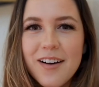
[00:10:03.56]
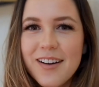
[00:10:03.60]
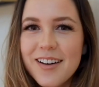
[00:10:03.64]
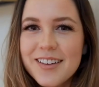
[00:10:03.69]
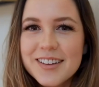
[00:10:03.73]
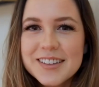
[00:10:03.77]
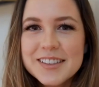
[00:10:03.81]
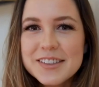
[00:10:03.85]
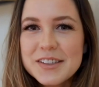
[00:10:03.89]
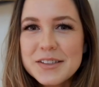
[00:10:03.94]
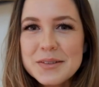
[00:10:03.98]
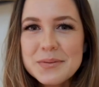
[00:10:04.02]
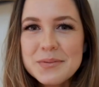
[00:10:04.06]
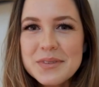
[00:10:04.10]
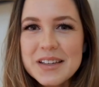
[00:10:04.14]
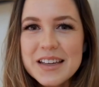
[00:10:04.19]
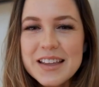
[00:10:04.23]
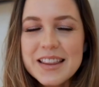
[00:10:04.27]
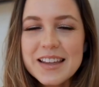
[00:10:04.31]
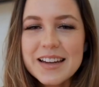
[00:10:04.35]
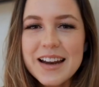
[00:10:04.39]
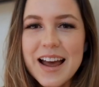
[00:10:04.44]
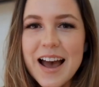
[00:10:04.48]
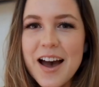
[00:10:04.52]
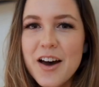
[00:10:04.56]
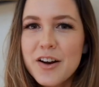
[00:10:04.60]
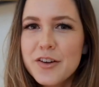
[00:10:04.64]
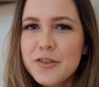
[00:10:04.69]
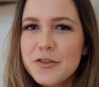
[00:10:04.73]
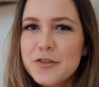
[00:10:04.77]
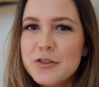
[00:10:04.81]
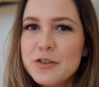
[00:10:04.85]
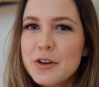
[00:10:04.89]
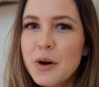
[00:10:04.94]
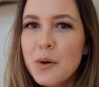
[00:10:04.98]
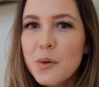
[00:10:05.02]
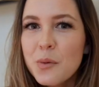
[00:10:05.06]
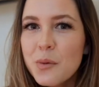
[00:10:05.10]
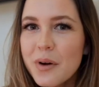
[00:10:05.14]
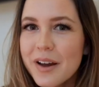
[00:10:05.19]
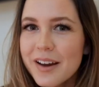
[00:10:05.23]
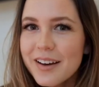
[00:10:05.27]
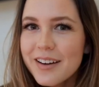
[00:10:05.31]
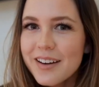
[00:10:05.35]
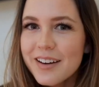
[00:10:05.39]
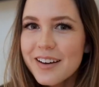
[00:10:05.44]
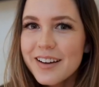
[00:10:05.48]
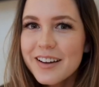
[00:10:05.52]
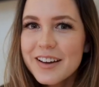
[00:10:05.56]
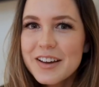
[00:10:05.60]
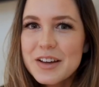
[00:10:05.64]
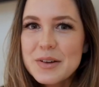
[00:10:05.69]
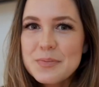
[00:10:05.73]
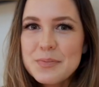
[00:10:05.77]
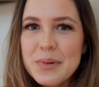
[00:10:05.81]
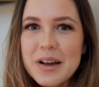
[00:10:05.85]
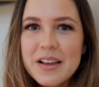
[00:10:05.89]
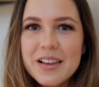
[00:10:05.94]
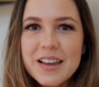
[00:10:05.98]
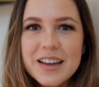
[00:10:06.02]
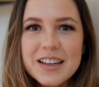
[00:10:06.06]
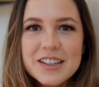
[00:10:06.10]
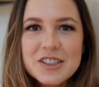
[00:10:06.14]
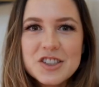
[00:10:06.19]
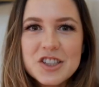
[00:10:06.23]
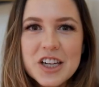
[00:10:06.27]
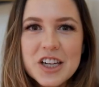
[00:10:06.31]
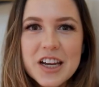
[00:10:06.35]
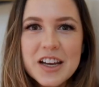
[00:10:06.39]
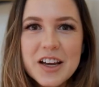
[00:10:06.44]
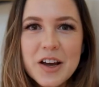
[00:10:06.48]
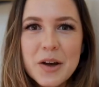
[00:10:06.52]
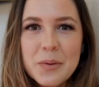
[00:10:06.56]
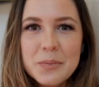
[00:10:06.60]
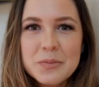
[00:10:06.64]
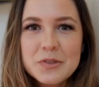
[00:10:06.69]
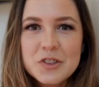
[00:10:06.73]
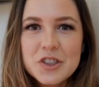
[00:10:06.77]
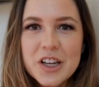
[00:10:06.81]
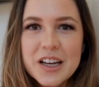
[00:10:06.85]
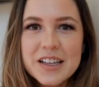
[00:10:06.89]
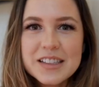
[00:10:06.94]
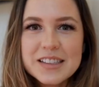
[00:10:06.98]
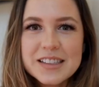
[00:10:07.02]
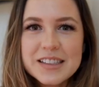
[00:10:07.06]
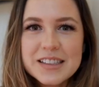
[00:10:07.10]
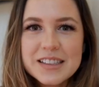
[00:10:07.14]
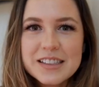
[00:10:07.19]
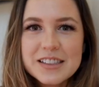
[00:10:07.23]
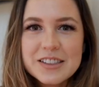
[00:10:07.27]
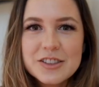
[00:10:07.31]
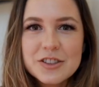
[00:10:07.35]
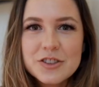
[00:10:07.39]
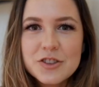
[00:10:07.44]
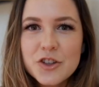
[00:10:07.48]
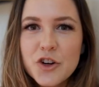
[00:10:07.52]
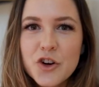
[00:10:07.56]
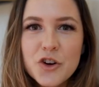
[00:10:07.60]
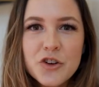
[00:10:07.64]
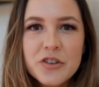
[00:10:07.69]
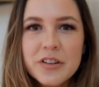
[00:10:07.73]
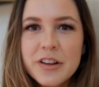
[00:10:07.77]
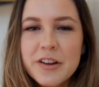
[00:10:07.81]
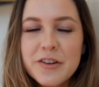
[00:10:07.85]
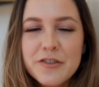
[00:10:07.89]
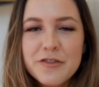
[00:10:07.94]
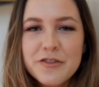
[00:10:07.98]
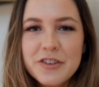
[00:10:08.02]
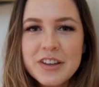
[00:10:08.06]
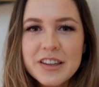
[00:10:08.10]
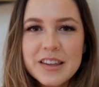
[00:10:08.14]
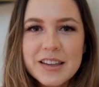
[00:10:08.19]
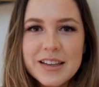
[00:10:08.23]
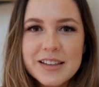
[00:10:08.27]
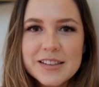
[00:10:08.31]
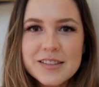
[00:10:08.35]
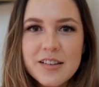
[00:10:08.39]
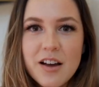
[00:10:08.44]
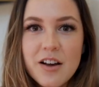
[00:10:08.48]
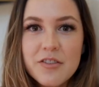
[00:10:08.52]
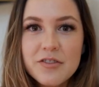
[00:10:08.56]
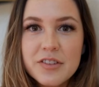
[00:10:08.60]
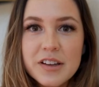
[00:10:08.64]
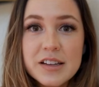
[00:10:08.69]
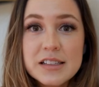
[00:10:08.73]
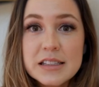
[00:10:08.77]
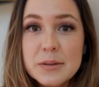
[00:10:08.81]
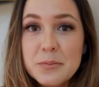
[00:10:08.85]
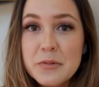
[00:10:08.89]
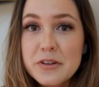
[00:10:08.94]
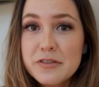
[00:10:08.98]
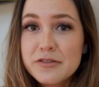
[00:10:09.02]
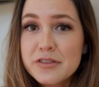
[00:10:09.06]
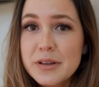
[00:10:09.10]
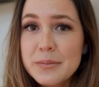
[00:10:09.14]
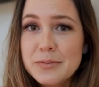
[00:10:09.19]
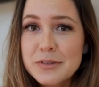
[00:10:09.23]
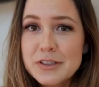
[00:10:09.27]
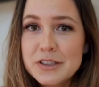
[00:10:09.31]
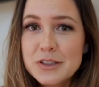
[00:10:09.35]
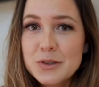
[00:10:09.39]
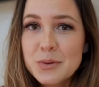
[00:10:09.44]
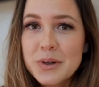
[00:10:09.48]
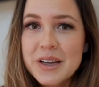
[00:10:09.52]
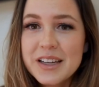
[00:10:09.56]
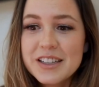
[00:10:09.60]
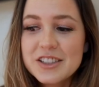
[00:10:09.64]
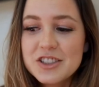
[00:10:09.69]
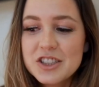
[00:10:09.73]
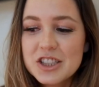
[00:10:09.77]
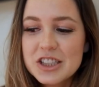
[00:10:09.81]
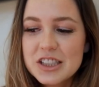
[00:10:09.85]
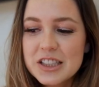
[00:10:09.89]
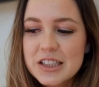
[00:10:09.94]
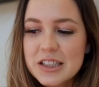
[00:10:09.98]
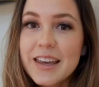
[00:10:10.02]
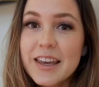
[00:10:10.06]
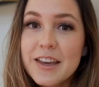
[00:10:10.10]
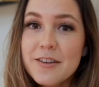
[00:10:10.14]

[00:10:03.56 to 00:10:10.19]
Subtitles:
odd to me that out of nowhere, Bella and Jacob just turn their feelings off like someone flipped a switch.